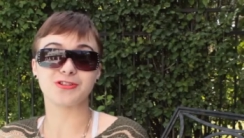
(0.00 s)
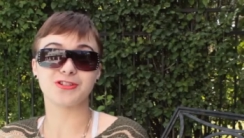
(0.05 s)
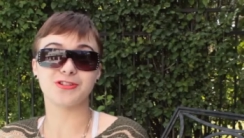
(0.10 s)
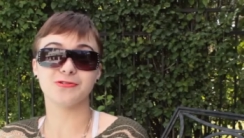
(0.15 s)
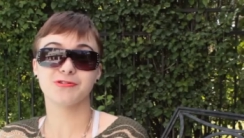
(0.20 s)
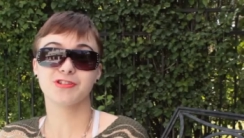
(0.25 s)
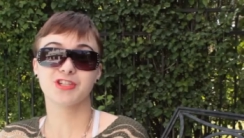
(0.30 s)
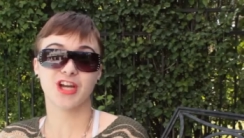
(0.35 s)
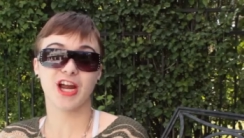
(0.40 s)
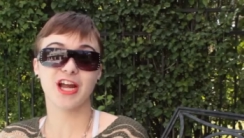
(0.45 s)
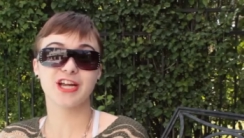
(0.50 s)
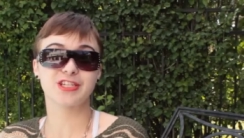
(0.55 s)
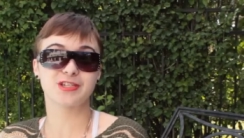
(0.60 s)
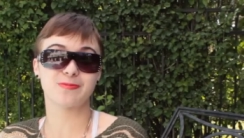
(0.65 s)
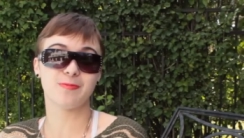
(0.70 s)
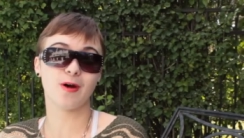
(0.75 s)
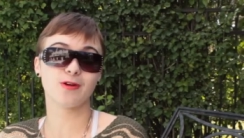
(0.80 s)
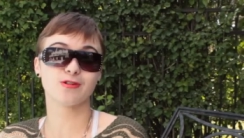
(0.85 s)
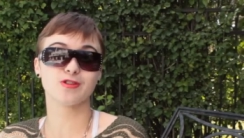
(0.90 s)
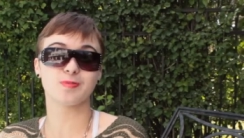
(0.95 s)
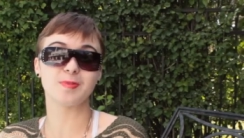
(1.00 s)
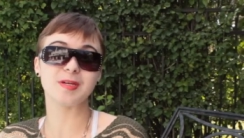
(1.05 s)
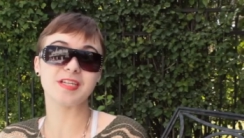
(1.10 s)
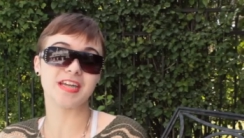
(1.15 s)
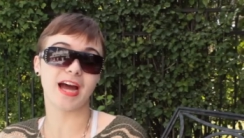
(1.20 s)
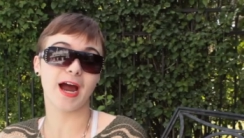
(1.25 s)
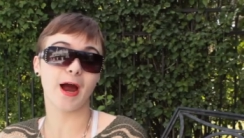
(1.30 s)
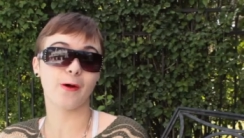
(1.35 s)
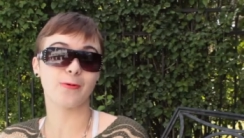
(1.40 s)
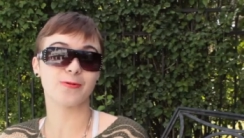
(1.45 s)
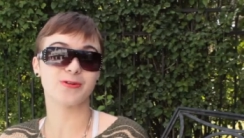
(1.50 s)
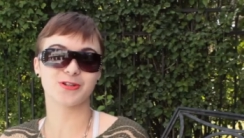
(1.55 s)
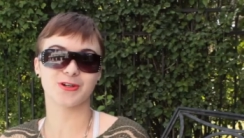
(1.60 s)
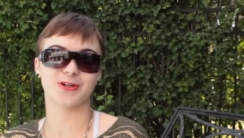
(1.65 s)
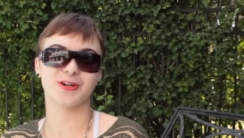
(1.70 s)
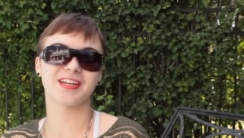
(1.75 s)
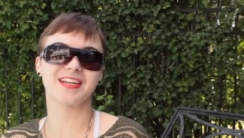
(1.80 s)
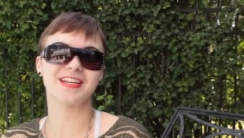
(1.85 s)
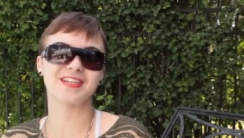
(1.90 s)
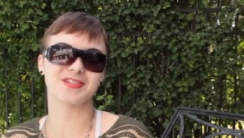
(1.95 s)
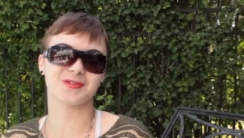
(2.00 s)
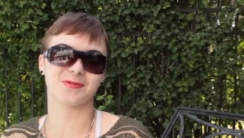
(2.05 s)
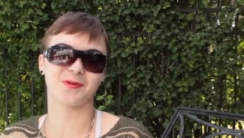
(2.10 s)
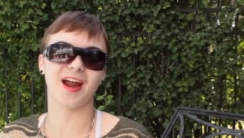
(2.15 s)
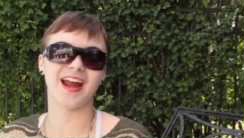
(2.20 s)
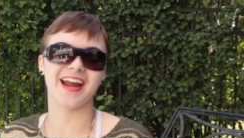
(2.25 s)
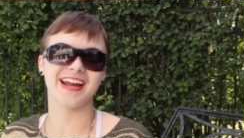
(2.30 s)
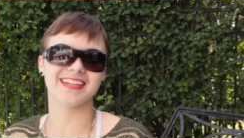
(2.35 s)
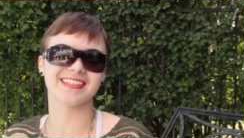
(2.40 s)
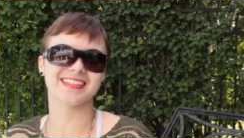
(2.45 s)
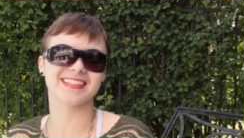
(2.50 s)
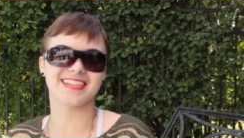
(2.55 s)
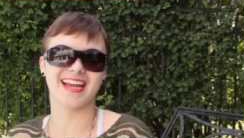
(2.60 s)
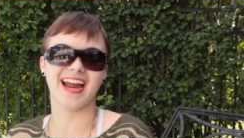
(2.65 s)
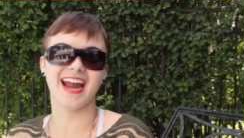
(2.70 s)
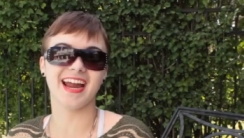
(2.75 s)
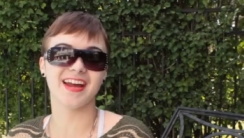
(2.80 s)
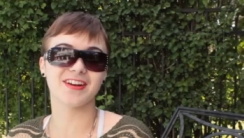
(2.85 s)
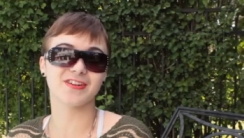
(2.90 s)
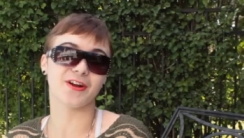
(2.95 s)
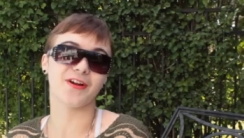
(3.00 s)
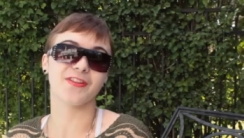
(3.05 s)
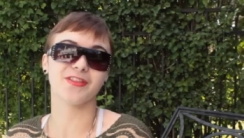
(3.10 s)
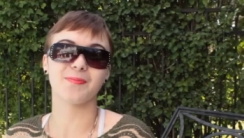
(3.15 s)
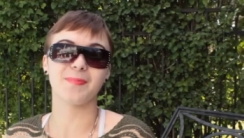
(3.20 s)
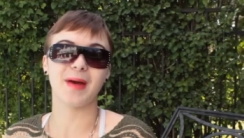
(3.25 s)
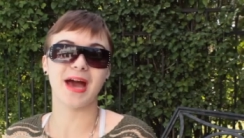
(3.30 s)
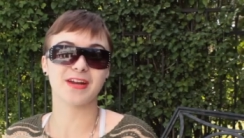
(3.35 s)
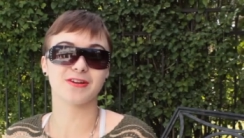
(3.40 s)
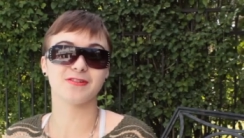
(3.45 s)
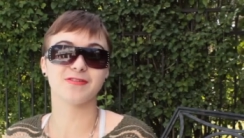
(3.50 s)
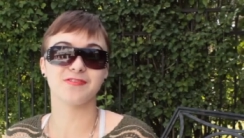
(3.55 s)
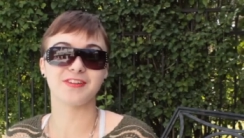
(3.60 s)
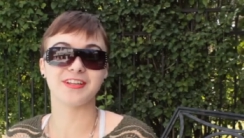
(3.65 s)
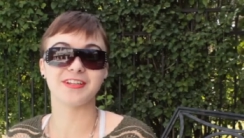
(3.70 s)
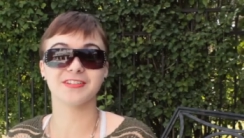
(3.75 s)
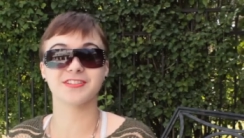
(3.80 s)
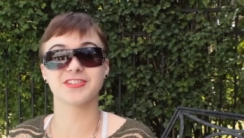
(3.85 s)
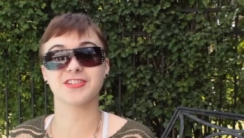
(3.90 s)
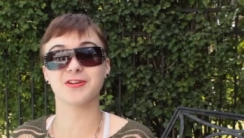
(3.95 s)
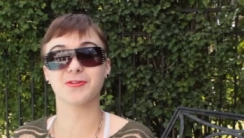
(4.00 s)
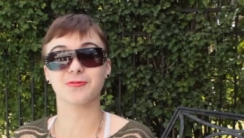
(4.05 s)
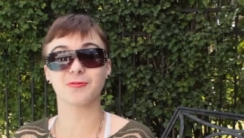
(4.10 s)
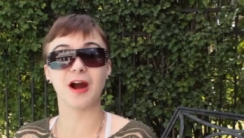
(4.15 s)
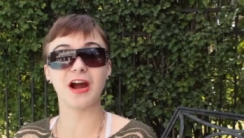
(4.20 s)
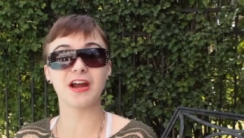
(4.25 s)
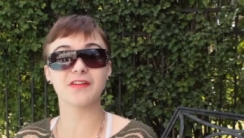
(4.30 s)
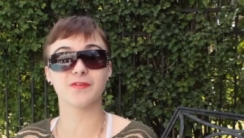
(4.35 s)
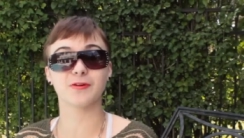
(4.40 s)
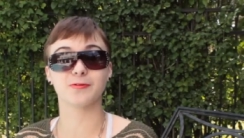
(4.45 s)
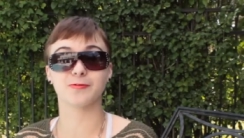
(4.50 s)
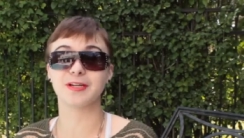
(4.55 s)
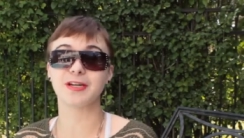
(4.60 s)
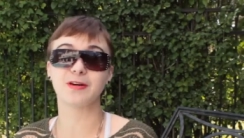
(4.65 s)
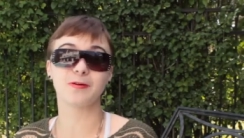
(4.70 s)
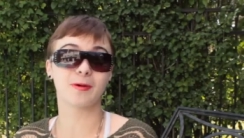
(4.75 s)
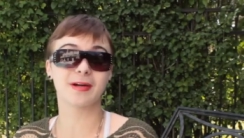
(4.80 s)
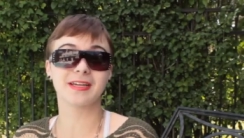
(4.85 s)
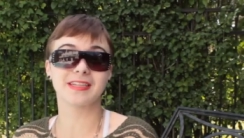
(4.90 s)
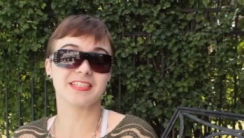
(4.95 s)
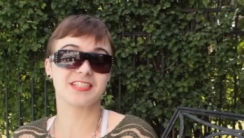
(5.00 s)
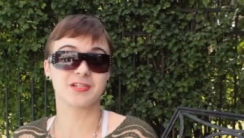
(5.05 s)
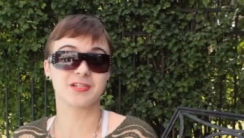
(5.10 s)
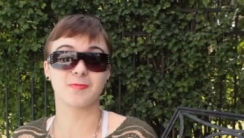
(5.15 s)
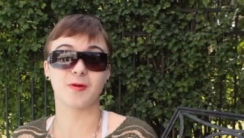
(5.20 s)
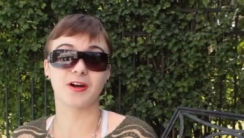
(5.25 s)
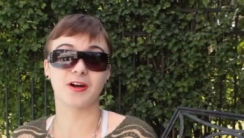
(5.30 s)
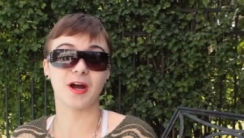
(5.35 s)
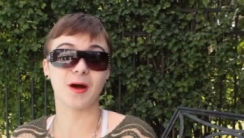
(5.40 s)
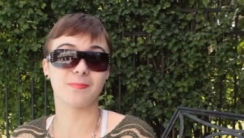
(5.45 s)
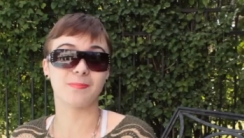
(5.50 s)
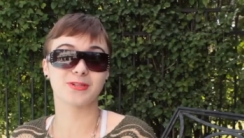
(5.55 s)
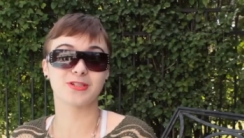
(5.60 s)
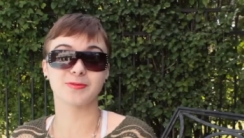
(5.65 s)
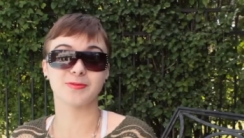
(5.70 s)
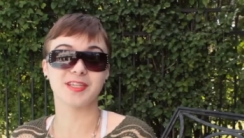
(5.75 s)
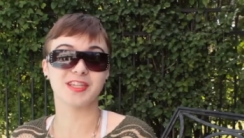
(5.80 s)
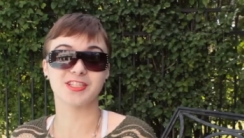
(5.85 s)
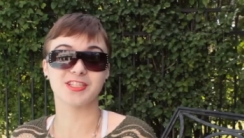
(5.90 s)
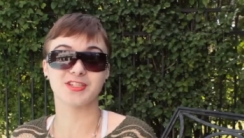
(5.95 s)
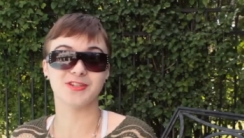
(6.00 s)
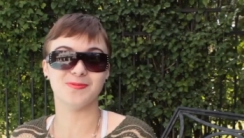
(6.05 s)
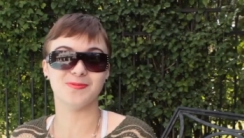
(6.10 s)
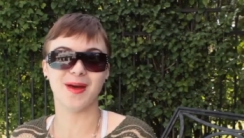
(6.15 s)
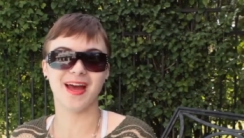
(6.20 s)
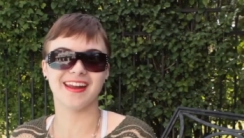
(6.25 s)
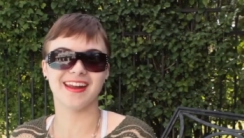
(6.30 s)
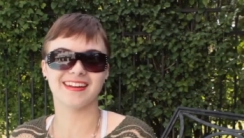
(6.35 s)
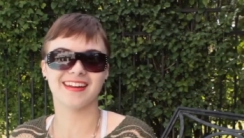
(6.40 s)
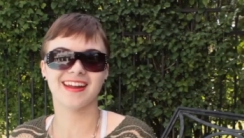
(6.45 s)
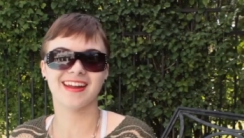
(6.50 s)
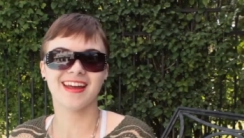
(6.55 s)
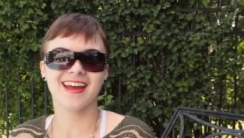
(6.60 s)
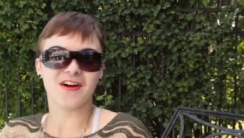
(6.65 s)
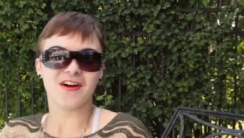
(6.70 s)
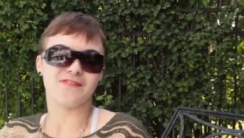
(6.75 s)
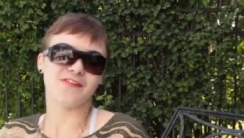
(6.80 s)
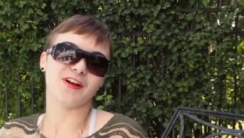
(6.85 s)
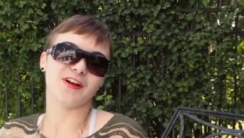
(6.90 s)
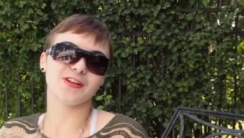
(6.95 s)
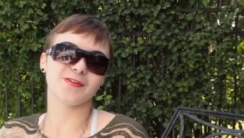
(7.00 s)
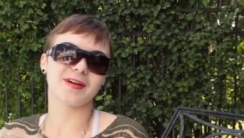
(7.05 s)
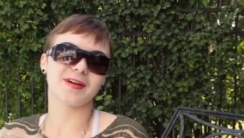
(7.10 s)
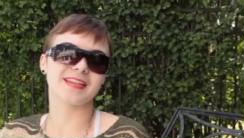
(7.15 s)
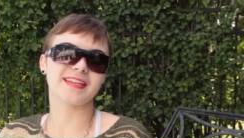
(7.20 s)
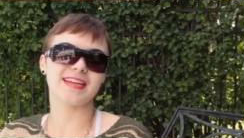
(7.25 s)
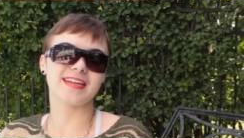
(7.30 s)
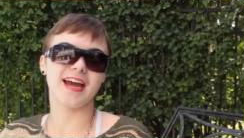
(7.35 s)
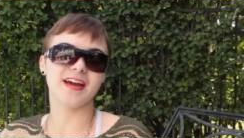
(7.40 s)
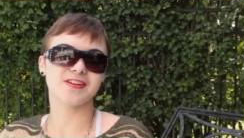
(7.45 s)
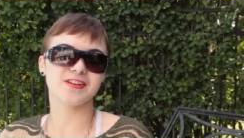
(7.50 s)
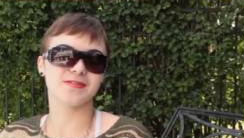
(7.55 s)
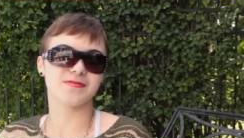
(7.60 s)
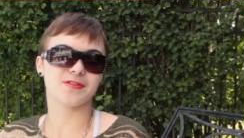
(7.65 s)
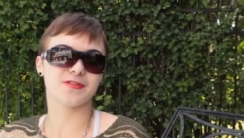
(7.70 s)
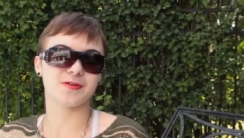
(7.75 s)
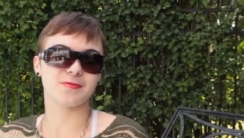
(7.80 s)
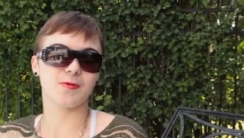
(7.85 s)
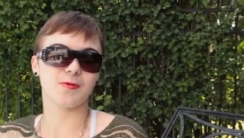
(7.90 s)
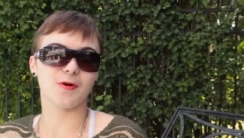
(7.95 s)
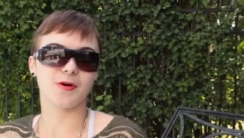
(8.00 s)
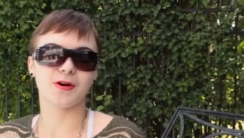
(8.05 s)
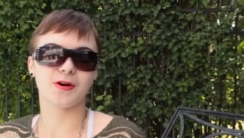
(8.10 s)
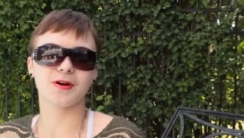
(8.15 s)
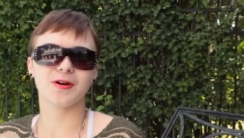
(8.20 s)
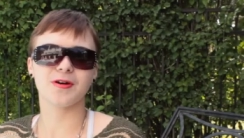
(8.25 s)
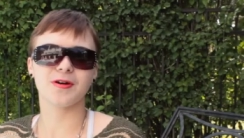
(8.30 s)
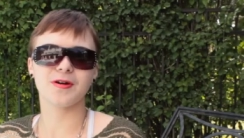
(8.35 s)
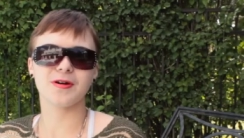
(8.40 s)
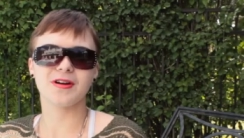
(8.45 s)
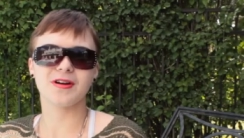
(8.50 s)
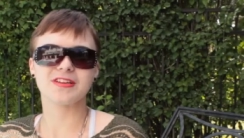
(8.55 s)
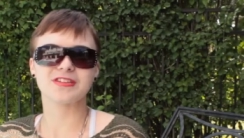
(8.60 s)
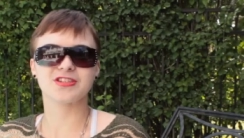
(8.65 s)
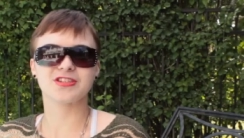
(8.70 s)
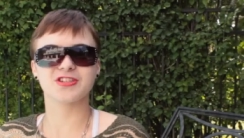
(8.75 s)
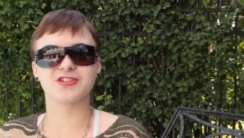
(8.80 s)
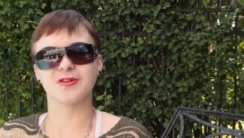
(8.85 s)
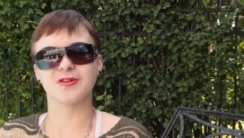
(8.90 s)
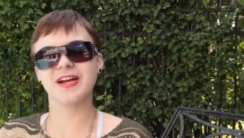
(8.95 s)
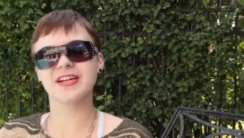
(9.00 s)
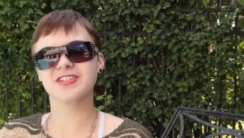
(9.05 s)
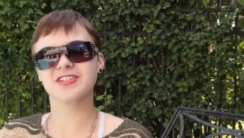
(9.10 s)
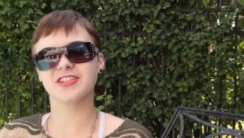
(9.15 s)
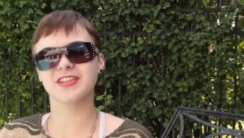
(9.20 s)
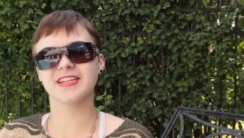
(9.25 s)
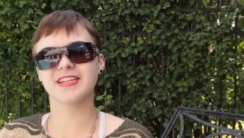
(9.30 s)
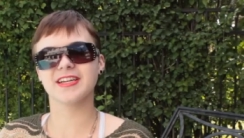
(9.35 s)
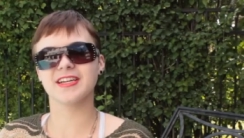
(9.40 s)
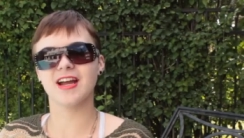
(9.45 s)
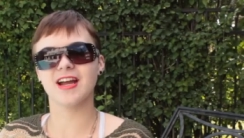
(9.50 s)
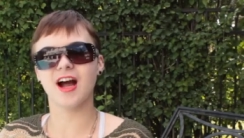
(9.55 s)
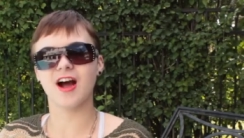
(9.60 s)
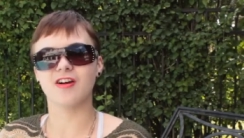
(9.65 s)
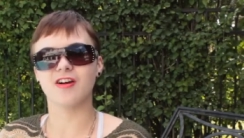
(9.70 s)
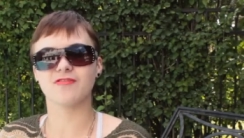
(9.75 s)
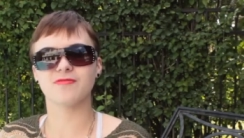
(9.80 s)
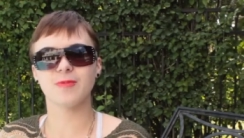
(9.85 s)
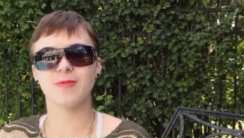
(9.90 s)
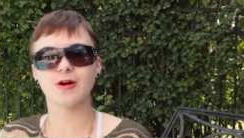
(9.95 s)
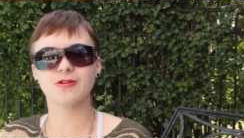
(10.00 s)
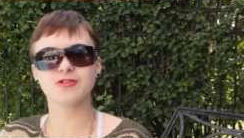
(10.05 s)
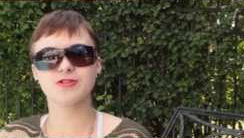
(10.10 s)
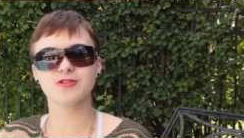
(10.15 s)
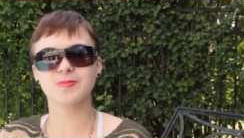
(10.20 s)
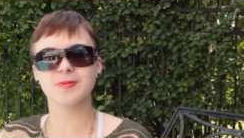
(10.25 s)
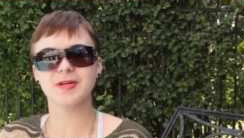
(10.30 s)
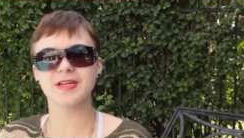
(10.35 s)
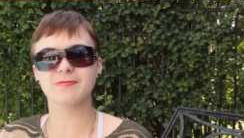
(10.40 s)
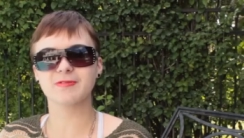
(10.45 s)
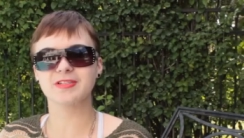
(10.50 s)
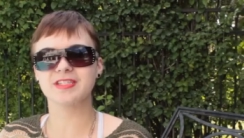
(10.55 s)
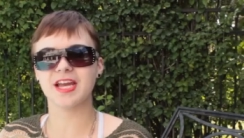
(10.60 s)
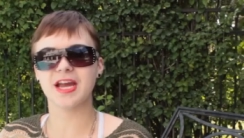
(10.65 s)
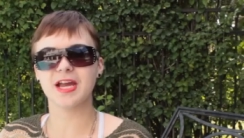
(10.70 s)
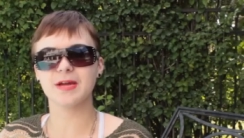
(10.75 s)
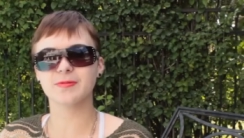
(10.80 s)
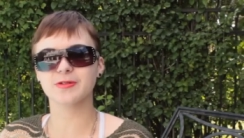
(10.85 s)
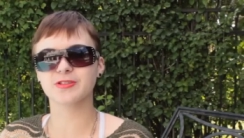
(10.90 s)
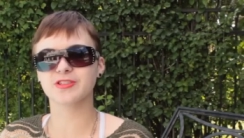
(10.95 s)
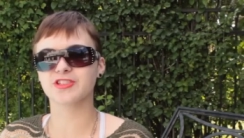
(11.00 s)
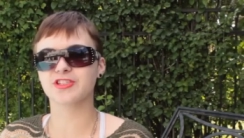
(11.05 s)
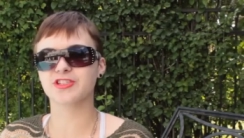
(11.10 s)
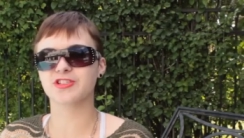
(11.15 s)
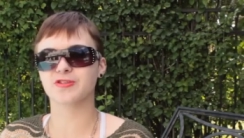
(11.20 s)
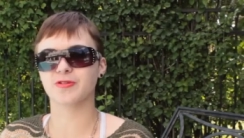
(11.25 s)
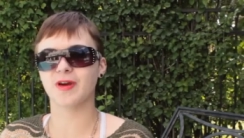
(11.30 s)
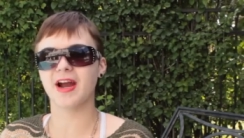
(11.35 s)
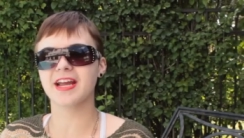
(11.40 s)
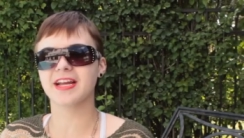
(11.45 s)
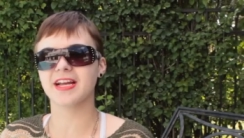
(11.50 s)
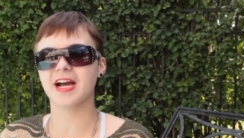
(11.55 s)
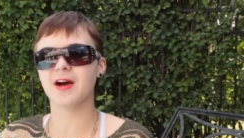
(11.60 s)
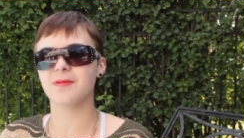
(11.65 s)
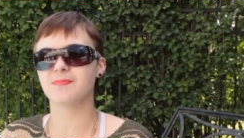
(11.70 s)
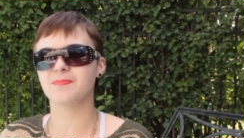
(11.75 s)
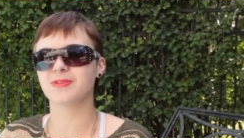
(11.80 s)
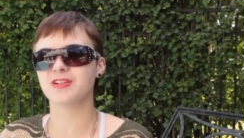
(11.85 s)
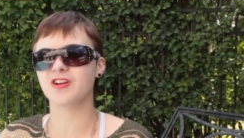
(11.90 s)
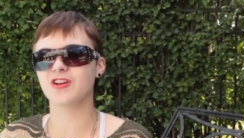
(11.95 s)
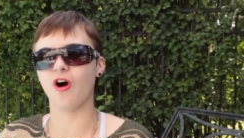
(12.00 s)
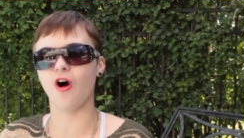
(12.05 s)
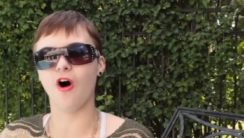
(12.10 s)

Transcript: to chase Mosby down during his raids and on the battlefields, and a rivalry quickly sprung up between the two men. Following the end of the war, strangely enough, Mosby was able to strike up an